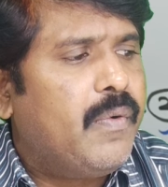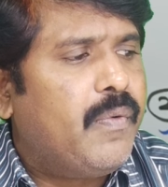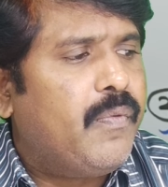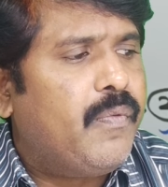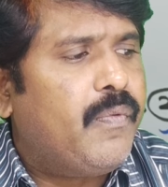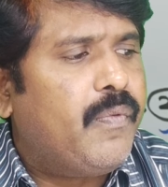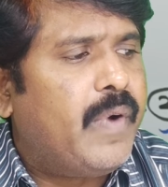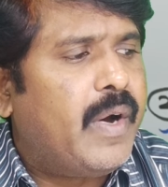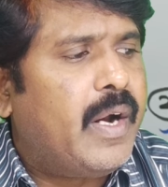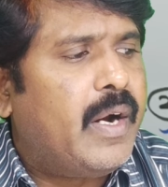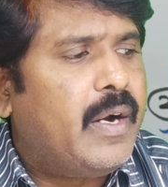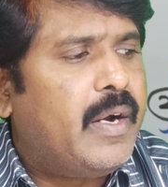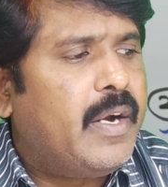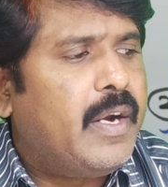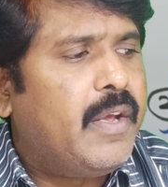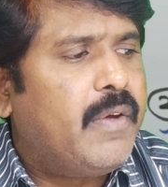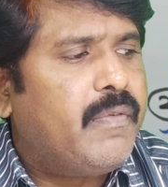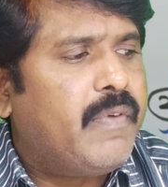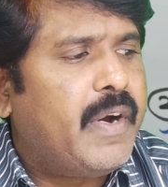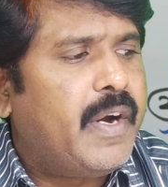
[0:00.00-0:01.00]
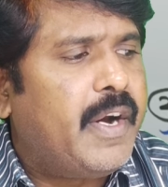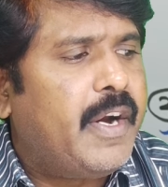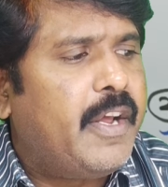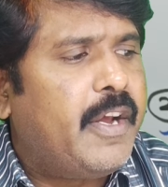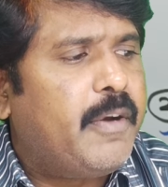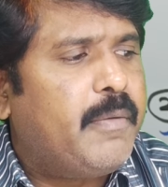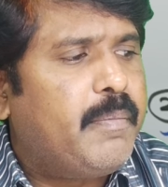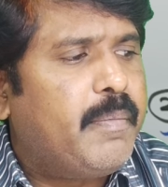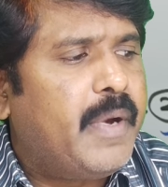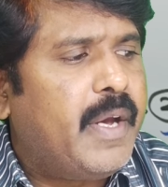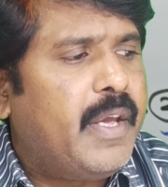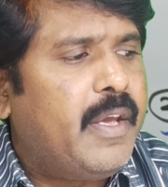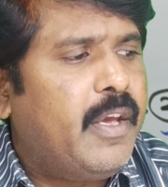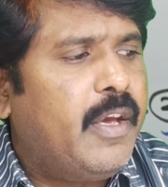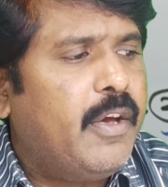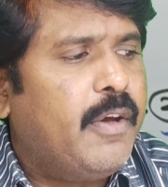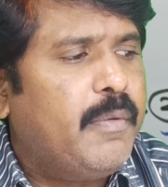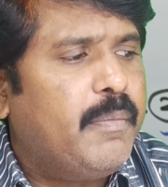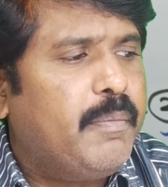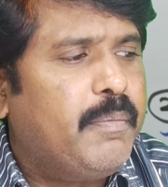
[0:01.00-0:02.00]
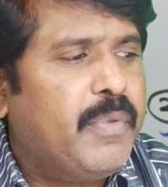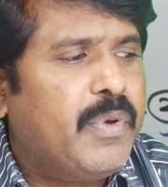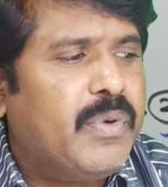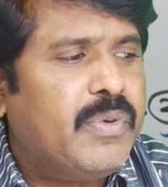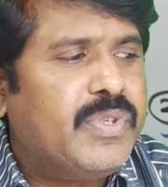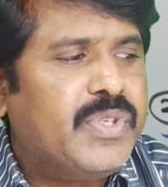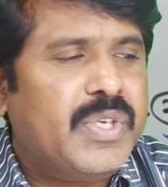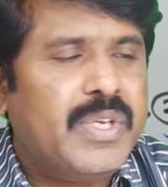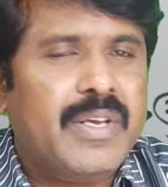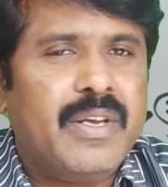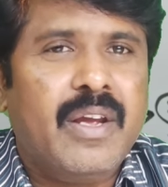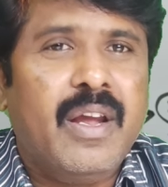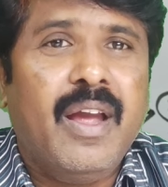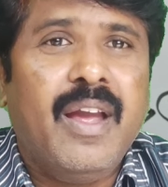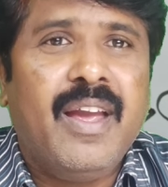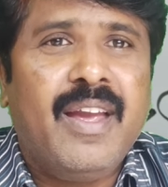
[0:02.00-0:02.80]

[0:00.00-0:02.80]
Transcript: 1 divided by mu g.